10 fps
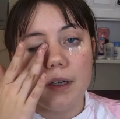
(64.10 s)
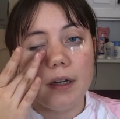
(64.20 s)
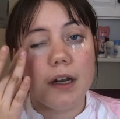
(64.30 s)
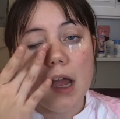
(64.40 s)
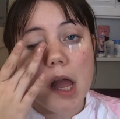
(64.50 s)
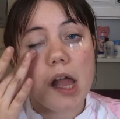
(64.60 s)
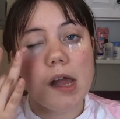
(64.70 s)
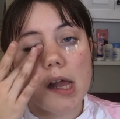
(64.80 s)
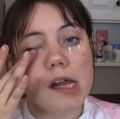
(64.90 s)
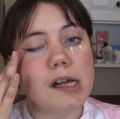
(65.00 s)
And
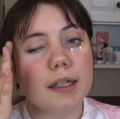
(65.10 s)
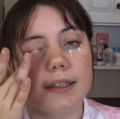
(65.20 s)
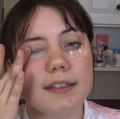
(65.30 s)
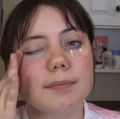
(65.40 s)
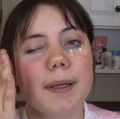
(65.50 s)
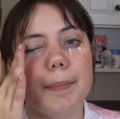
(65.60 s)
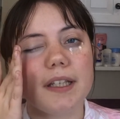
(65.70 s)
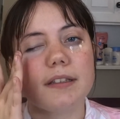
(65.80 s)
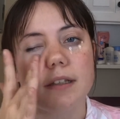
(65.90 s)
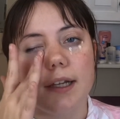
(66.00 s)
this might
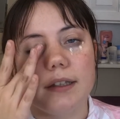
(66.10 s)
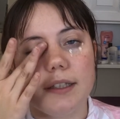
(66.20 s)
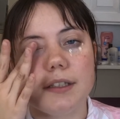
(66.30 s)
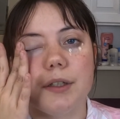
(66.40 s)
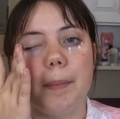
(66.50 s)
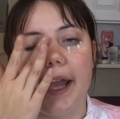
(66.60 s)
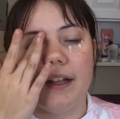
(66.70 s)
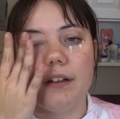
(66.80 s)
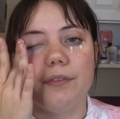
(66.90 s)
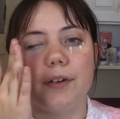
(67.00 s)
be slightly too
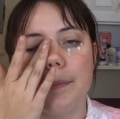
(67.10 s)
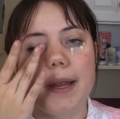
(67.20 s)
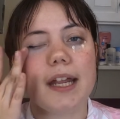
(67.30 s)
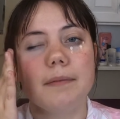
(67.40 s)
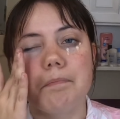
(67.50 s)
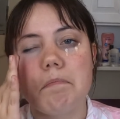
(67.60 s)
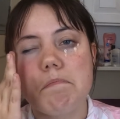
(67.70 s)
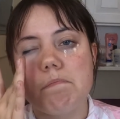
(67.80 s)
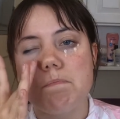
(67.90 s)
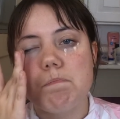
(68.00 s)
pale for me.
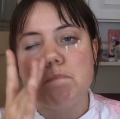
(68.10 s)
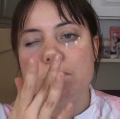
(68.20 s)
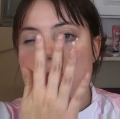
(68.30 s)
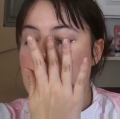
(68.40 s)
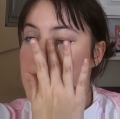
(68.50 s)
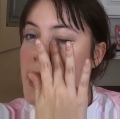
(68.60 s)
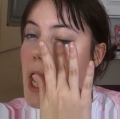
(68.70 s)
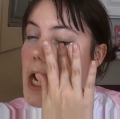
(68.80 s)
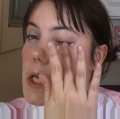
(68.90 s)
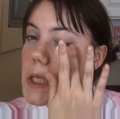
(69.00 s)

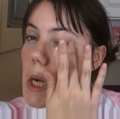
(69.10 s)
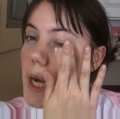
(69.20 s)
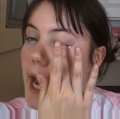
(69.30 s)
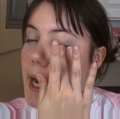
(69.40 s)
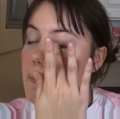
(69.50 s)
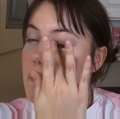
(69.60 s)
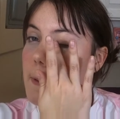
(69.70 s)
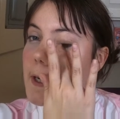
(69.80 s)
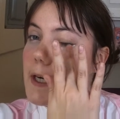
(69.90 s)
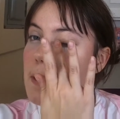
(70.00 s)
That is okay.
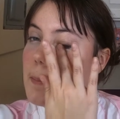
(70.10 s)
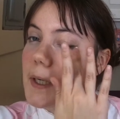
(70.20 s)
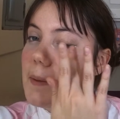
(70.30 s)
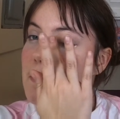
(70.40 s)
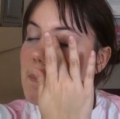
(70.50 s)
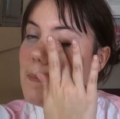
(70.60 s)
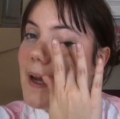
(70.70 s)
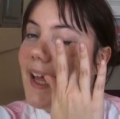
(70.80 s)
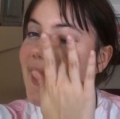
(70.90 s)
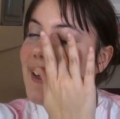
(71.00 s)
We're gonna put
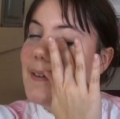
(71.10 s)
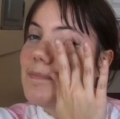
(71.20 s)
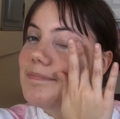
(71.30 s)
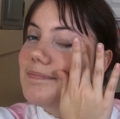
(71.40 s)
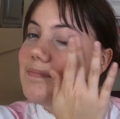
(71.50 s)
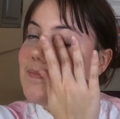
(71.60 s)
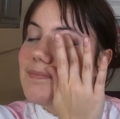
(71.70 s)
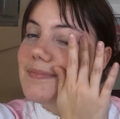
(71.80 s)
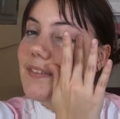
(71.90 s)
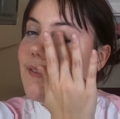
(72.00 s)
my
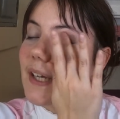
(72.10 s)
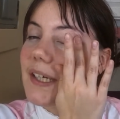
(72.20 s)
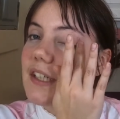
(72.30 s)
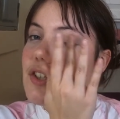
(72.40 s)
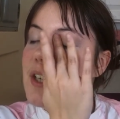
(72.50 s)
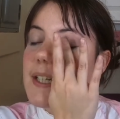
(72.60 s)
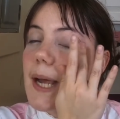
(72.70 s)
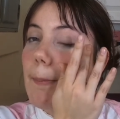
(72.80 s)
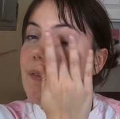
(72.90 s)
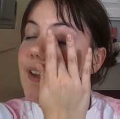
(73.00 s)
foundation on
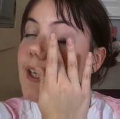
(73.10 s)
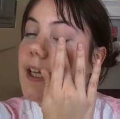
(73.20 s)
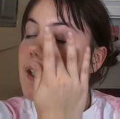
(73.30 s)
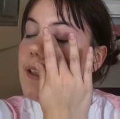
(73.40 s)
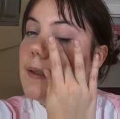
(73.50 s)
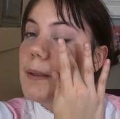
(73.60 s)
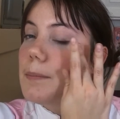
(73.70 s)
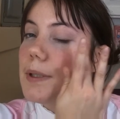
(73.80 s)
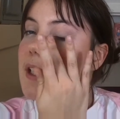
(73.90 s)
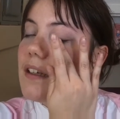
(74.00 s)
top of it
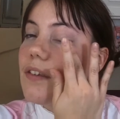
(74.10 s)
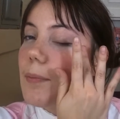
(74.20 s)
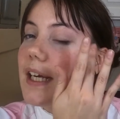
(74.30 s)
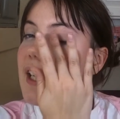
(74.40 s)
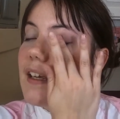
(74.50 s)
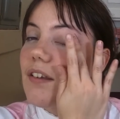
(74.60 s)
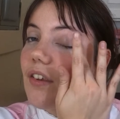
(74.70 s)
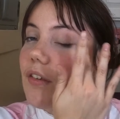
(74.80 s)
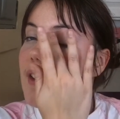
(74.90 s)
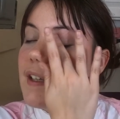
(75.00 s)
because my
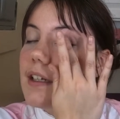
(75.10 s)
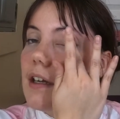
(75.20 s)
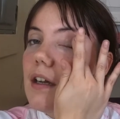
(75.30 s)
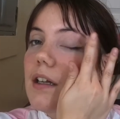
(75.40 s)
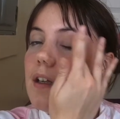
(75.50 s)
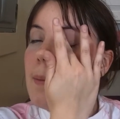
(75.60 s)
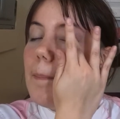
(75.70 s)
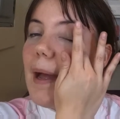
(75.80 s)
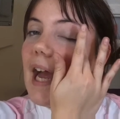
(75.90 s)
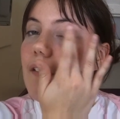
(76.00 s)
nice
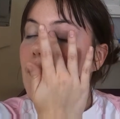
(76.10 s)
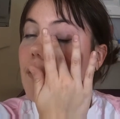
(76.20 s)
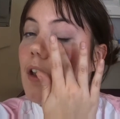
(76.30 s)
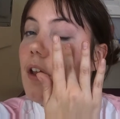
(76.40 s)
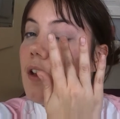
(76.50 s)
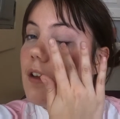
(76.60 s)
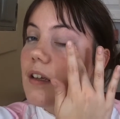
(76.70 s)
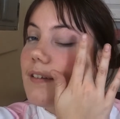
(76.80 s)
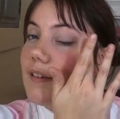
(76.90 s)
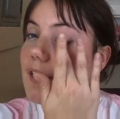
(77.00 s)
matched
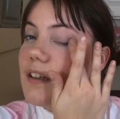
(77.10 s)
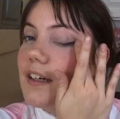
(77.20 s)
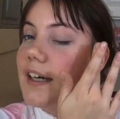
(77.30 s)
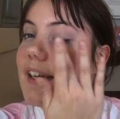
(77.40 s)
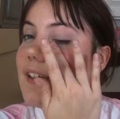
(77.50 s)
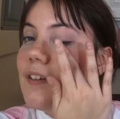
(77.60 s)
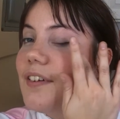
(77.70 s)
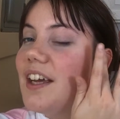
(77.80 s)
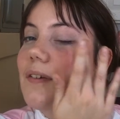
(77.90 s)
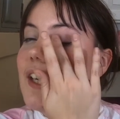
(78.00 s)
concealer and
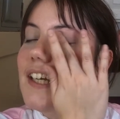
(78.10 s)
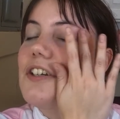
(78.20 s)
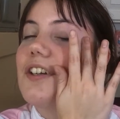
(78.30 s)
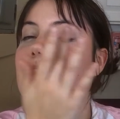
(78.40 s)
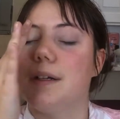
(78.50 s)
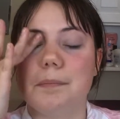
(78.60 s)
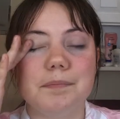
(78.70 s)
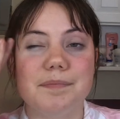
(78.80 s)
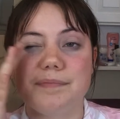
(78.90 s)
foundation